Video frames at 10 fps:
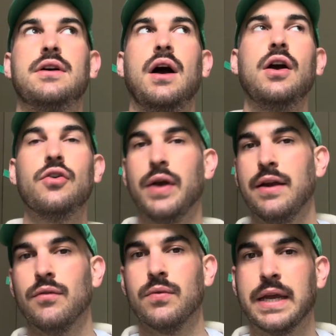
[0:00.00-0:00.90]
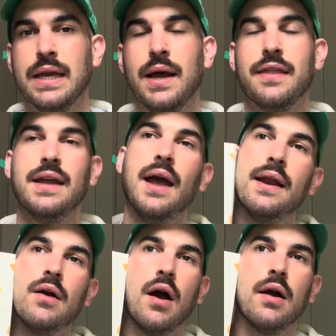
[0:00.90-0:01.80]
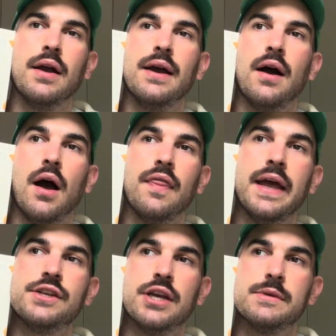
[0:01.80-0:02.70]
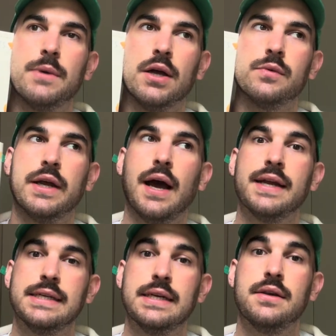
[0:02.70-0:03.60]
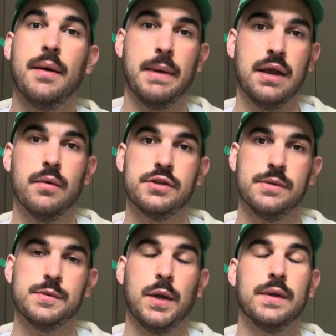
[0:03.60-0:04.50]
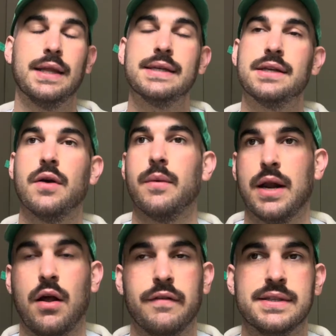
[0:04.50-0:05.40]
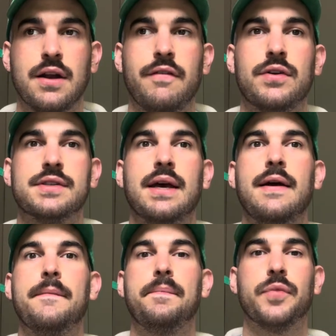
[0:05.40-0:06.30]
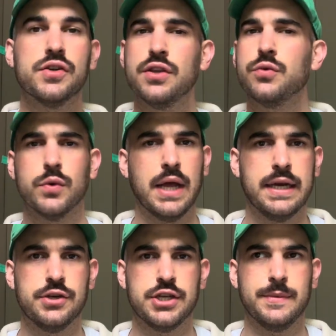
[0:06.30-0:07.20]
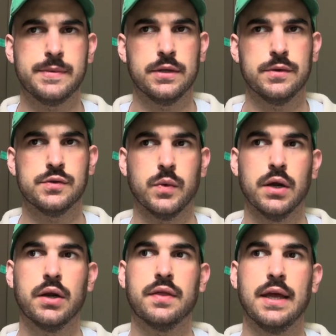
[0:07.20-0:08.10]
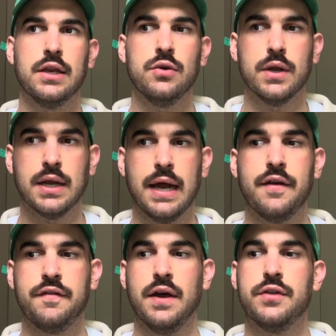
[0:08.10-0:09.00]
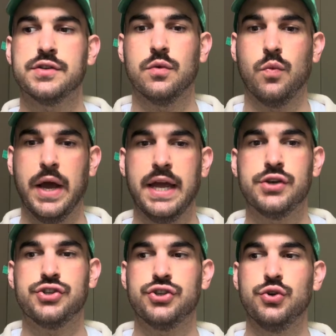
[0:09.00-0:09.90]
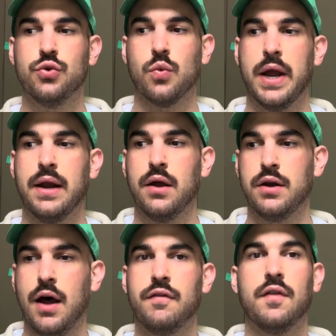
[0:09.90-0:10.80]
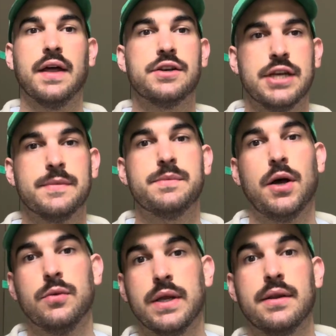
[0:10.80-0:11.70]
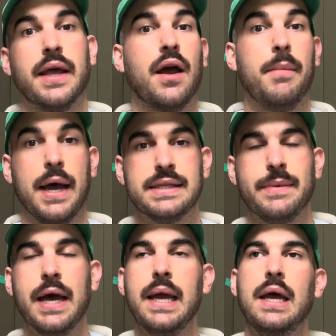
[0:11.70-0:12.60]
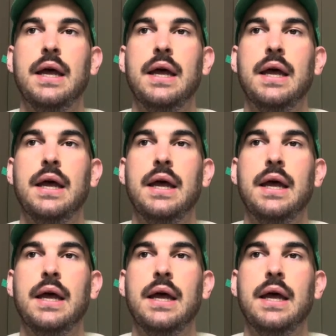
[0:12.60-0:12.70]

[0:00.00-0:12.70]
a great read. I think Han Kang, unlike James Baldwin, I did my year with James Baldwin last year. I read all of his novels. There's a through line in James Baldwin's work that you can kind of feel there's a way to write a novel that James Baldwin like abides by.